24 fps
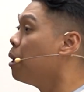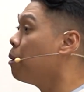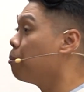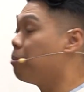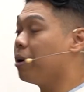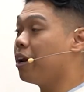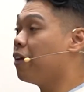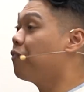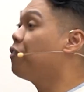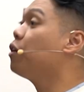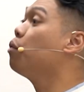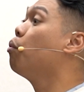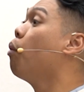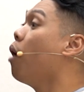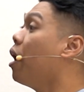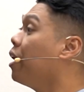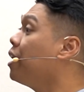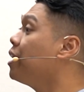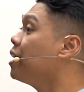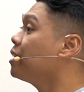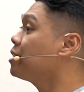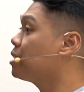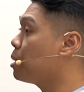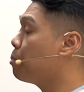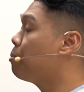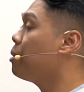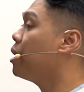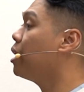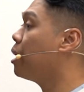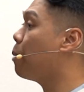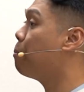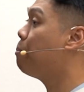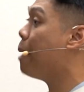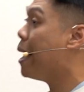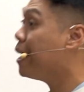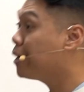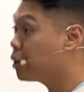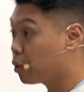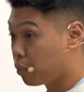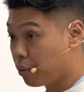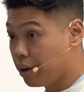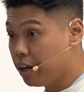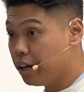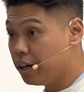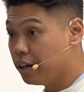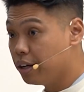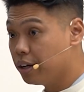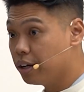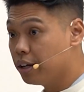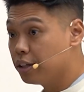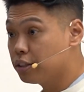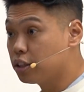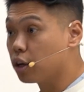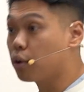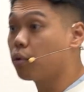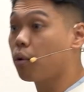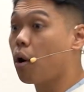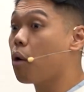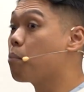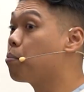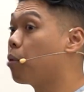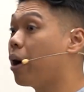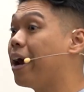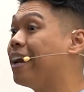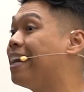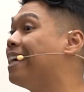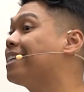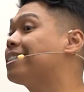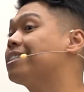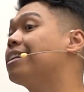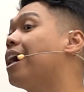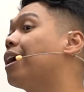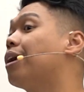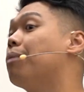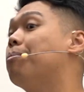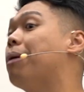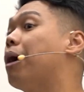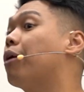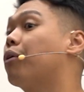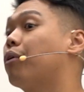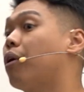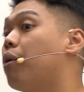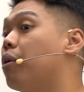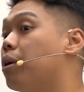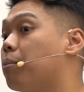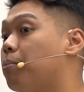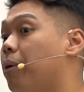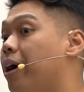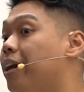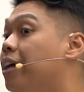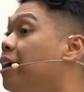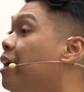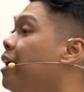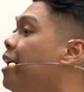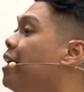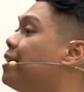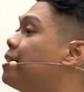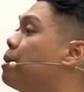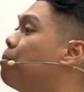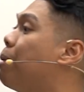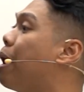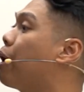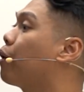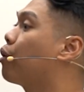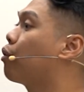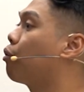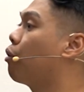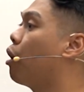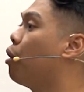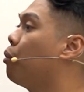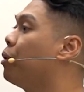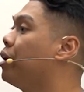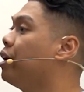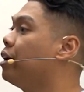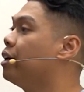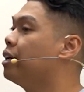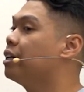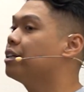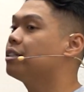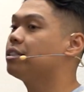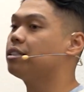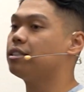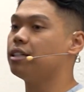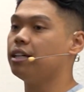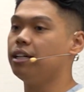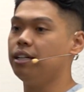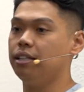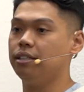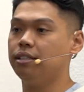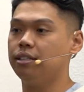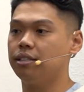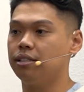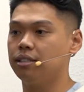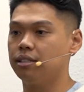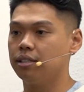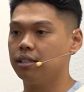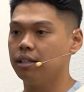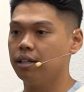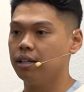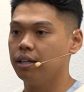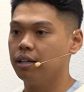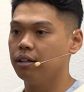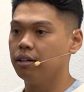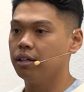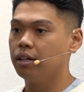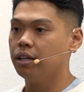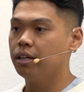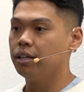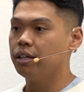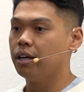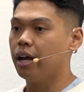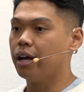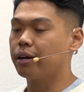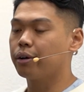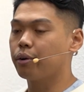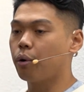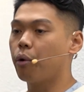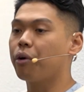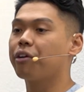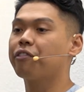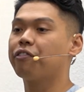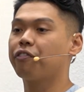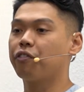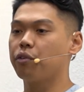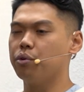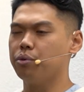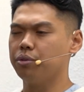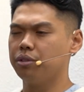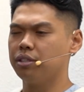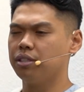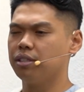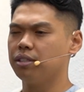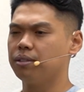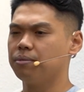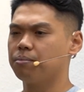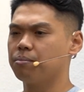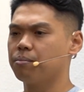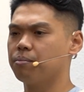But if you wanted us to be in a bakery to grow bread, it's not about growing bread. It's about growing seeds and growing fruit.